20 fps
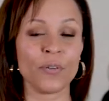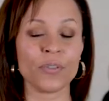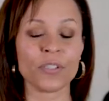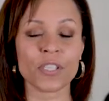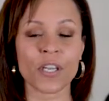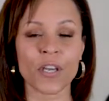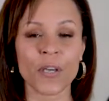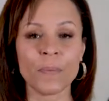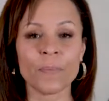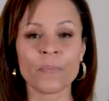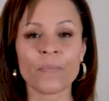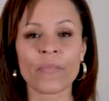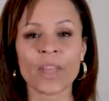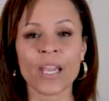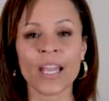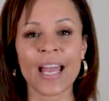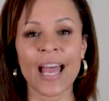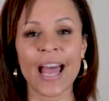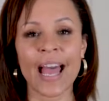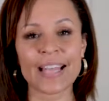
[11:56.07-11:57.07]
So
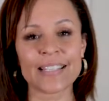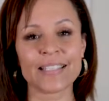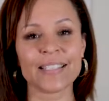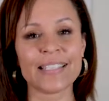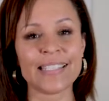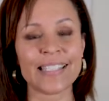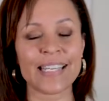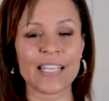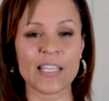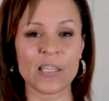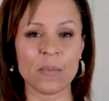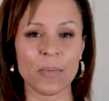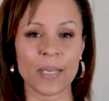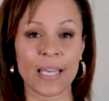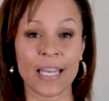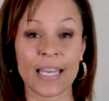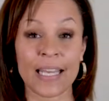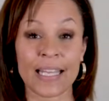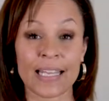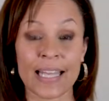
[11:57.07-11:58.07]
as I said at the
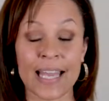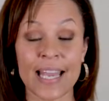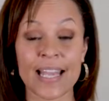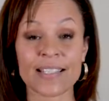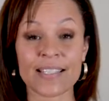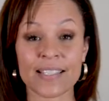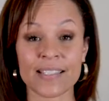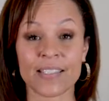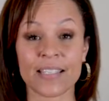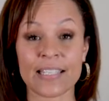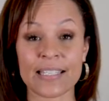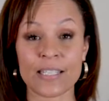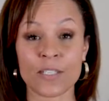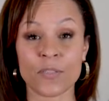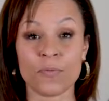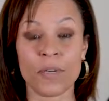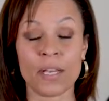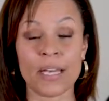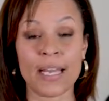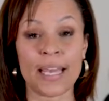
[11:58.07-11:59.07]
beginning, the exercise
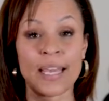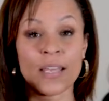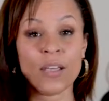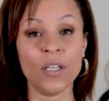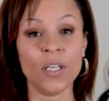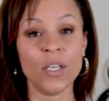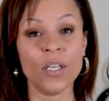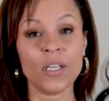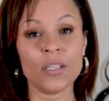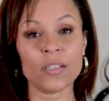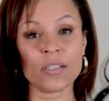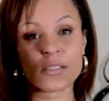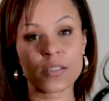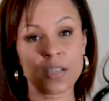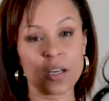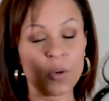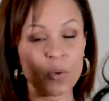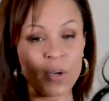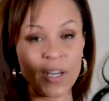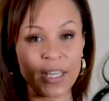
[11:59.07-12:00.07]
is really
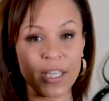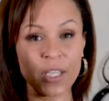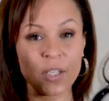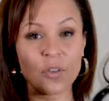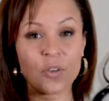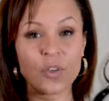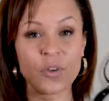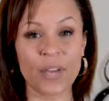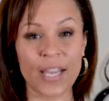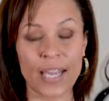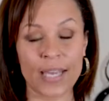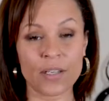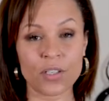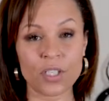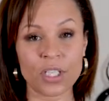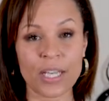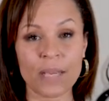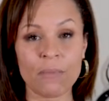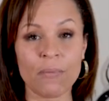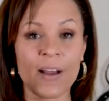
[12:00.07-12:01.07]
start working on your
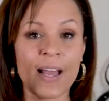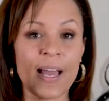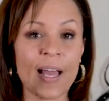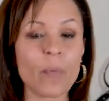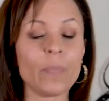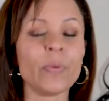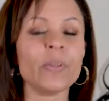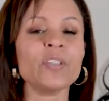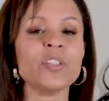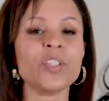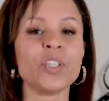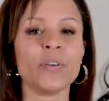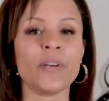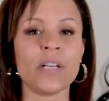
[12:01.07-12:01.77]
energy, what happens to your